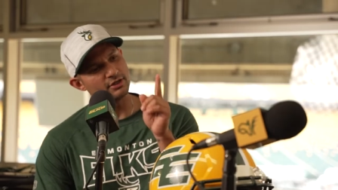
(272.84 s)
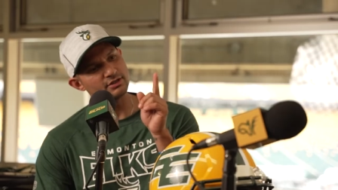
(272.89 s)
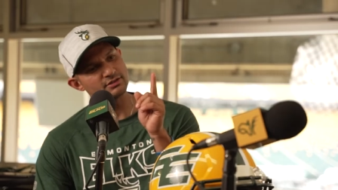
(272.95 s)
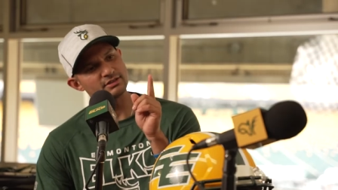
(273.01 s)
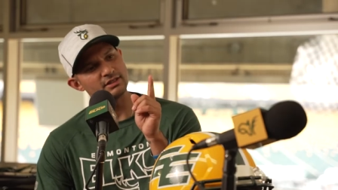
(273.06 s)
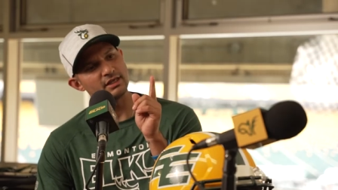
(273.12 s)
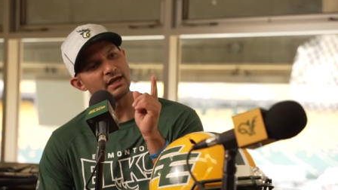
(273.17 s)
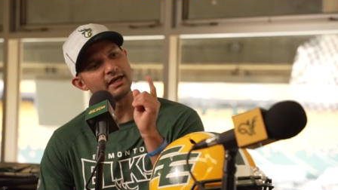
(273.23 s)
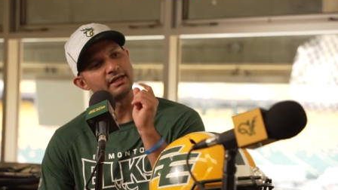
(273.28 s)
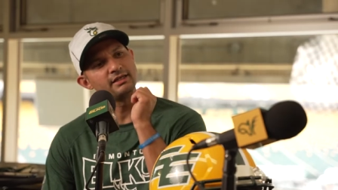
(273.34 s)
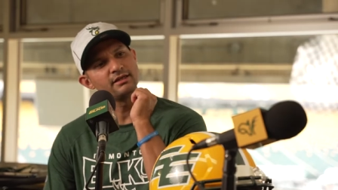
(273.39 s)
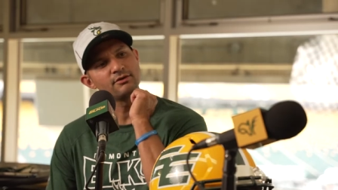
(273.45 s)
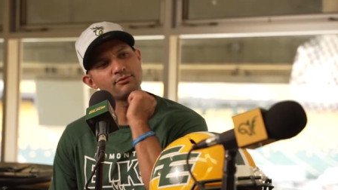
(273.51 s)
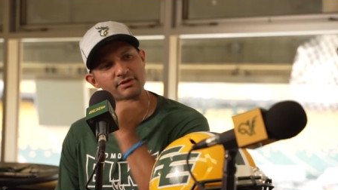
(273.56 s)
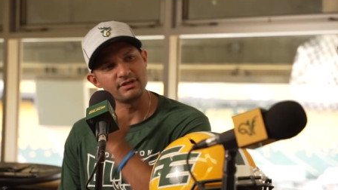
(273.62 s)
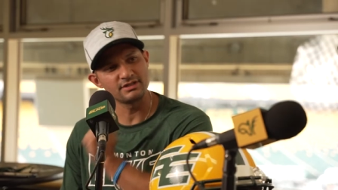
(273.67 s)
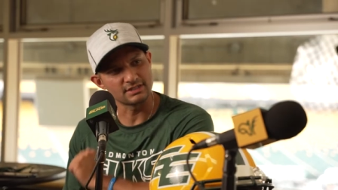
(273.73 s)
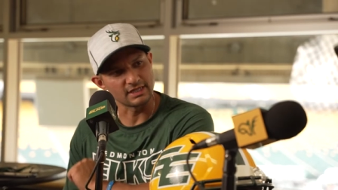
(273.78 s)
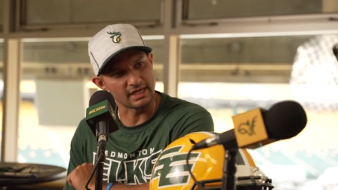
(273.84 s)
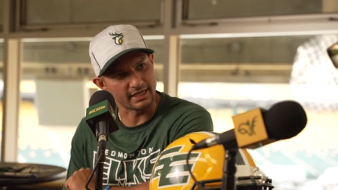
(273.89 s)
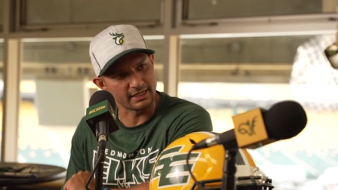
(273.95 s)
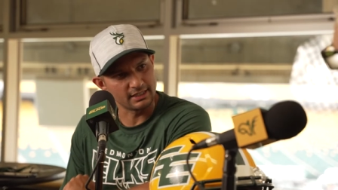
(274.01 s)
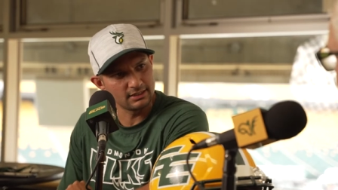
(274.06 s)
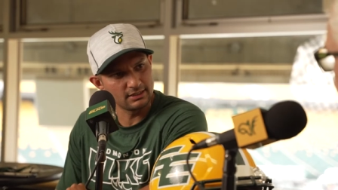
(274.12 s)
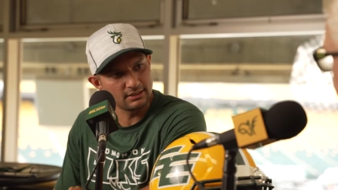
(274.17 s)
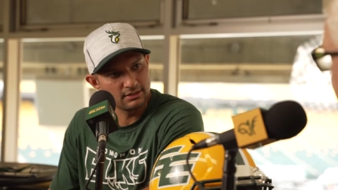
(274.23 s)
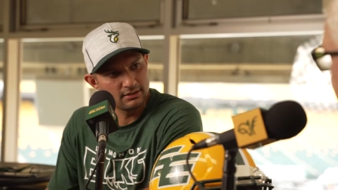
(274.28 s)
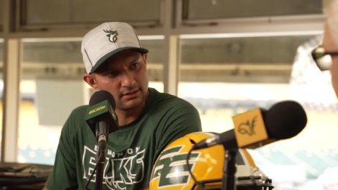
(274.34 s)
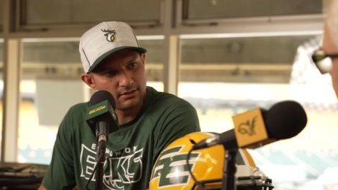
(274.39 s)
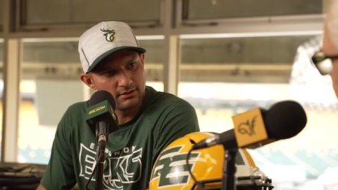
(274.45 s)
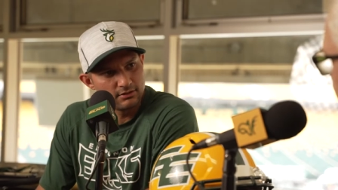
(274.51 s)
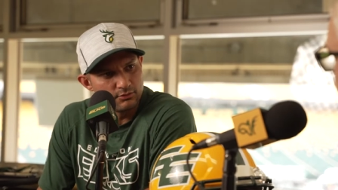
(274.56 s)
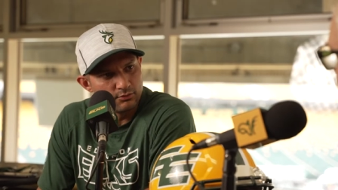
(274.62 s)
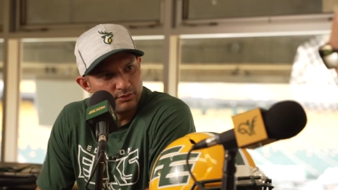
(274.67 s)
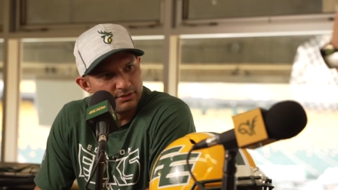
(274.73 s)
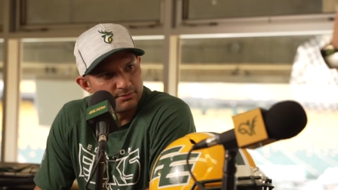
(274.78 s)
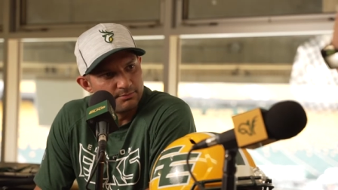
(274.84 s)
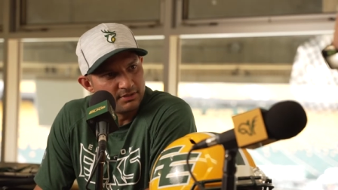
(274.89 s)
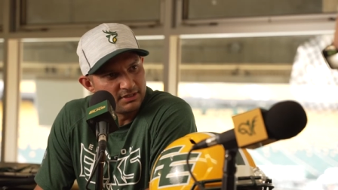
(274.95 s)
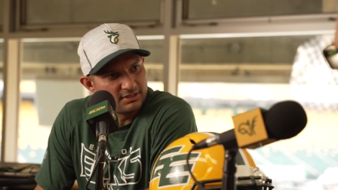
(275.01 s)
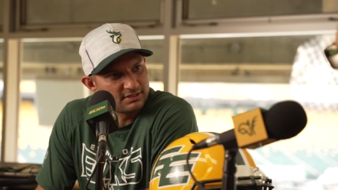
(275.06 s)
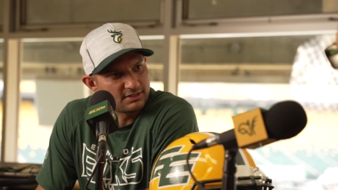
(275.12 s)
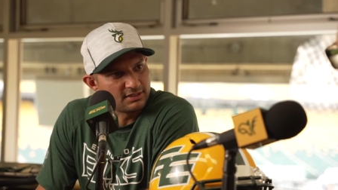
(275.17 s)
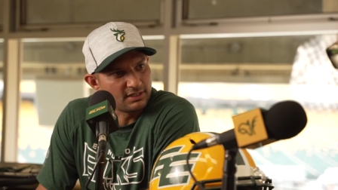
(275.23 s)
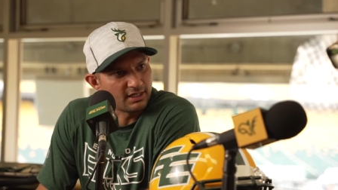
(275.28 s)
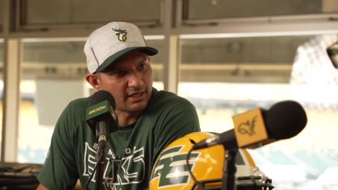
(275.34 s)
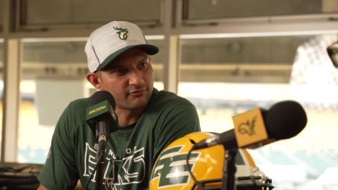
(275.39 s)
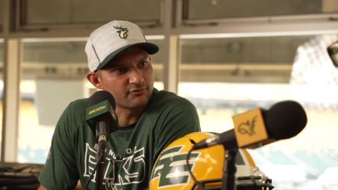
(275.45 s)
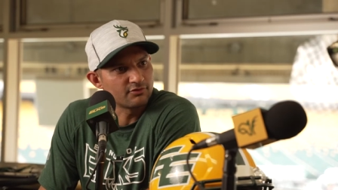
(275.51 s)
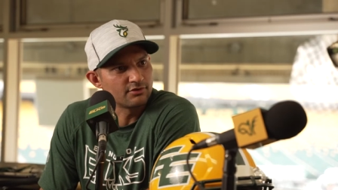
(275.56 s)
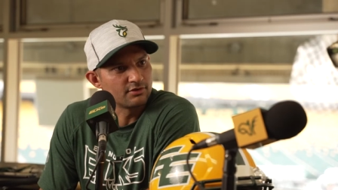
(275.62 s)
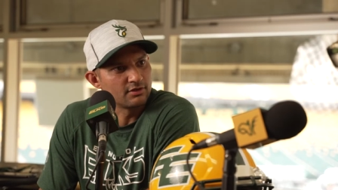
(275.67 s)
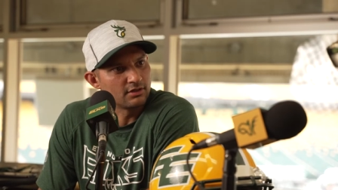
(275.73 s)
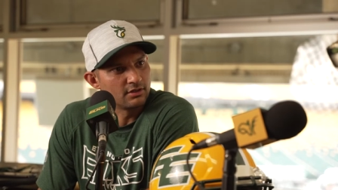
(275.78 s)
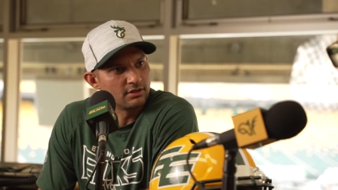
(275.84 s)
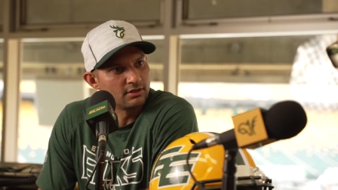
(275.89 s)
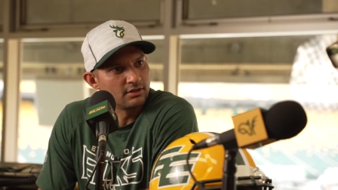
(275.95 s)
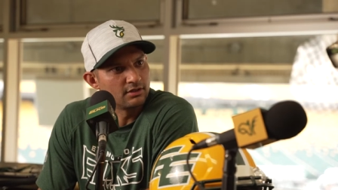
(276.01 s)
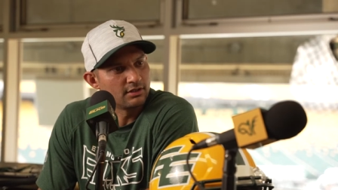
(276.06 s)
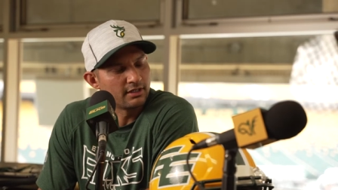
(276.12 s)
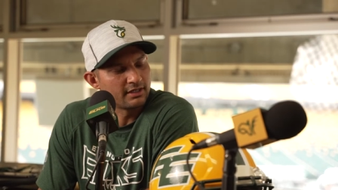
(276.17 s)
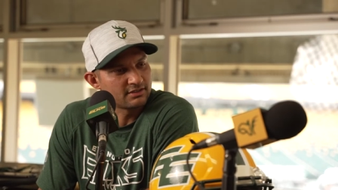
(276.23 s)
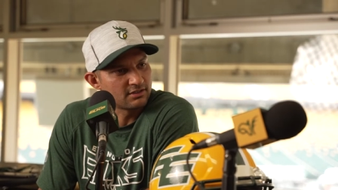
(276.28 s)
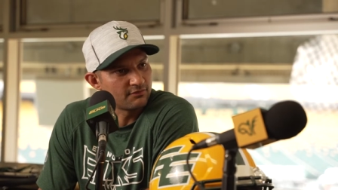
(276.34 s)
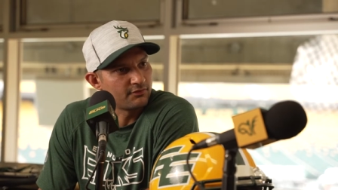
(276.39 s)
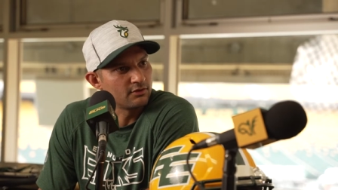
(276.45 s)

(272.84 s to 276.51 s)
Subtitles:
here's the thing. I did re-sign with BC after the XFL.